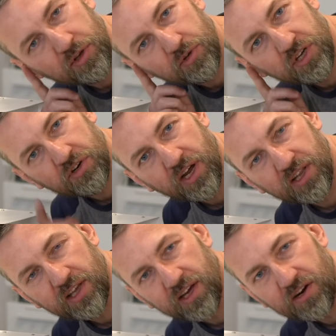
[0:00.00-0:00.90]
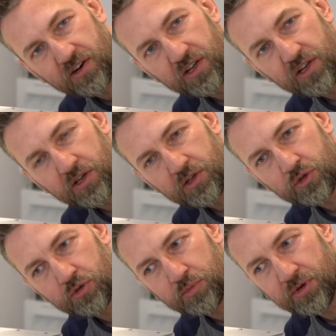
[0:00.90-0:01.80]
you hear any air
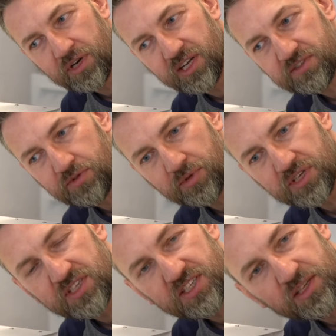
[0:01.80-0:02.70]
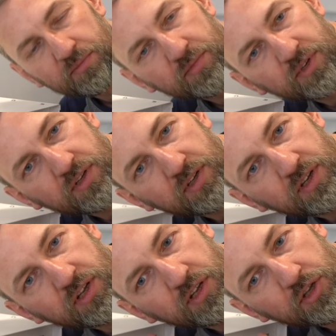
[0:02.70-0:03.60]
to be released from the system.
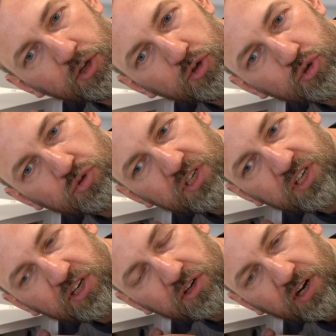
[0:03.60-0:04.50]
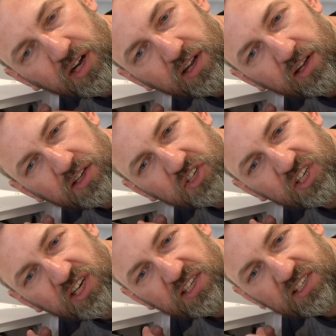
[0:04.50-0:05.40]
You should hear
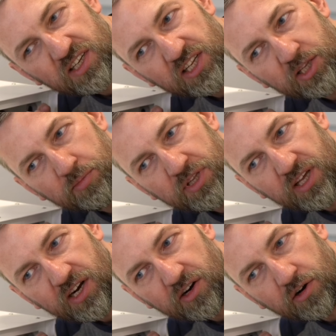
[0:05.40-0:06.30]
just a little bit air